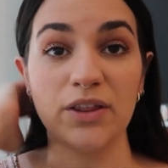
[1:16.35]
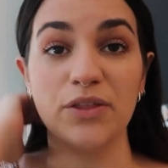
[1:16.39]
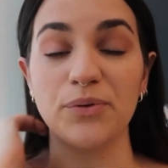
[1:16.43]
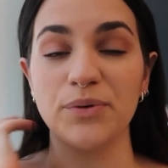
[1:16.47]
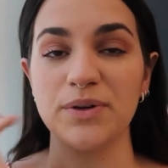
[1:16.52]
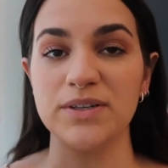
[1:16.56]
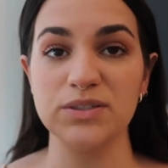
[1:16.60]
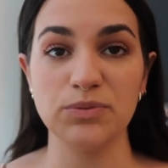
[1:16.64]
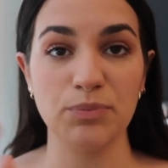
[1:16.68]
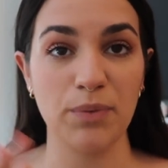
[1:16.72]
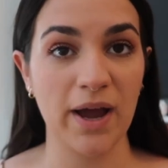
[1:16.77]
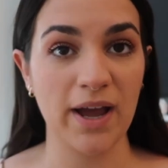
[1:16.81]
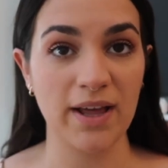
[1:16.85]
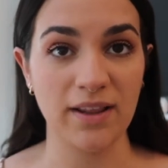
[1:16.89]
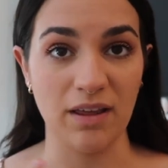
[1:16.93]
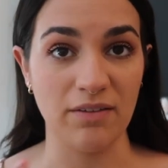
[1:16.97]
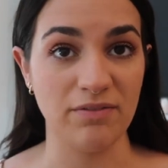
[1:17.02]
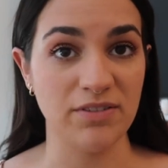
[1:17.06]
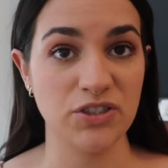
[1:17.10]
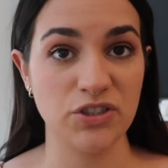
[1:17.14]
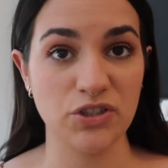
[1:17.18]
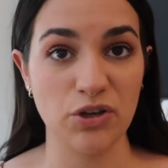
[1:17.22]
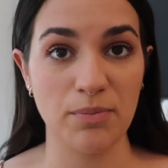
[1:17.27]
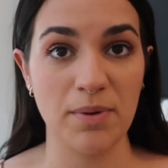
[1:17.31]
The reason why I
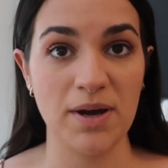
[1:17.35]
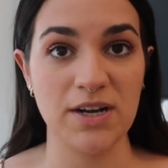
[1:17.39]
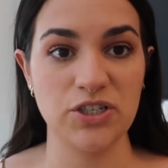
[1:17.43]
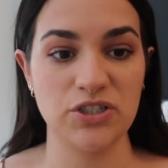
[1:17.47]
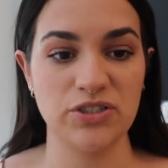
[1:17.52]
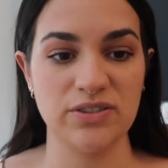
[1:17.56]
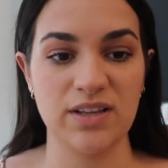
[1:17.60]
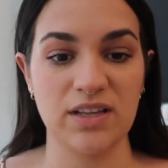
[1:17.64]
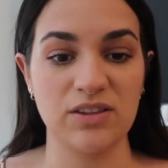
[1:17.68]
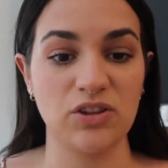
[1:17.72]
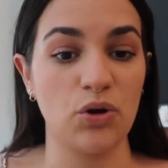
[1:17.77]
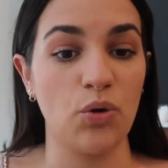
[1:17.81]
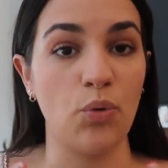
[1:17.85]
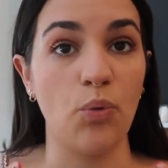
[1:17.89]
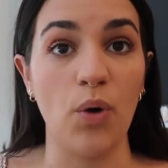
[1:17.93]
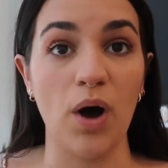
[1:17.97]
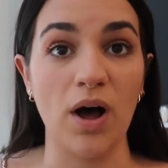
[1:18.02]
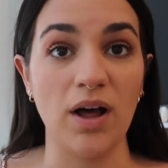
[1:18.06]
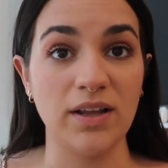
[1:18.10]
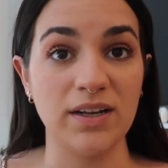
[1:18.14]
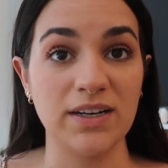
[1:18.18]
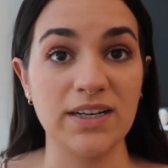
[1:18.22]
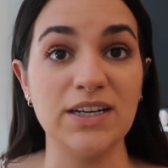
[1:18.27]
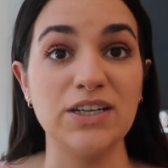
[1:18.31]
love it so much is that the
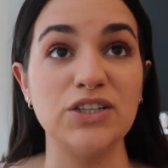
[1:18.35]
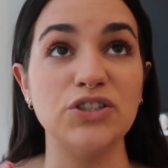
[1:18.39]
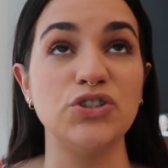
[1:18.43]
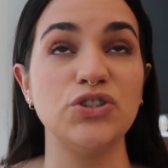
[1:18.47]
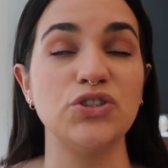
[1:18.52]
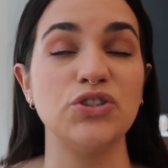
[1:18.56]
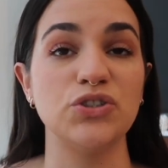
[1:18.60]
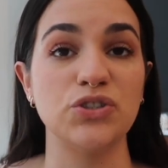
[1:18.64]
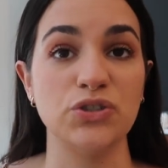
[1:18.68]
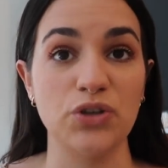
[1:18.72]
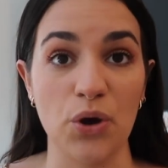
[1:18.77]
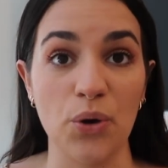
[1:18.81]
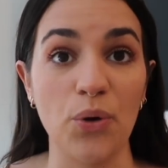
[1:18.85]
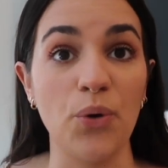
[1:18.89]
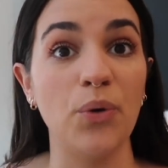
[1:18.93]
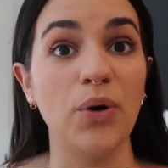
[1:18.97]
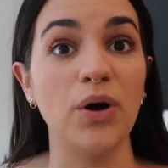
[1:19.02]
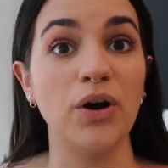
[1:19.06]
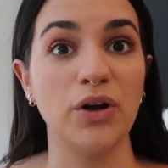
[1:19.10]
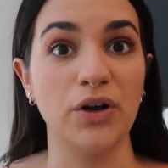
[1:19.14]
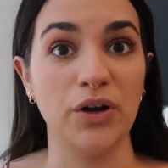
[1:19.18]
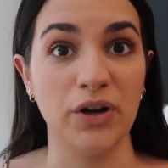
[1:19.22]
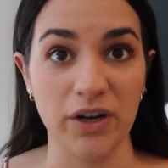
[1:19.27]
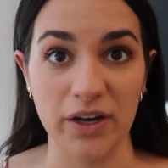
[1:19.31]
quality is
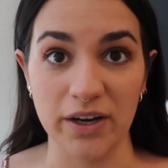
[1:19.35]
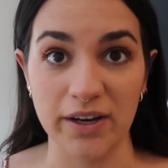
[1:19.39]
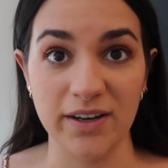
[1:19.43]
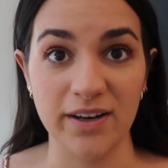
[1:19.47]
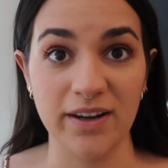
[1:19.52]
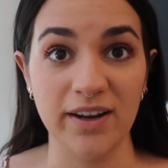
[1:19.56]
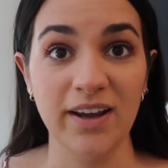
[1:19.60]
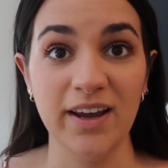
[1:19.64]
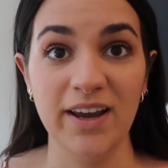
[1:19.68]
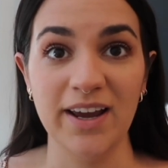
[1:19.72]
so good.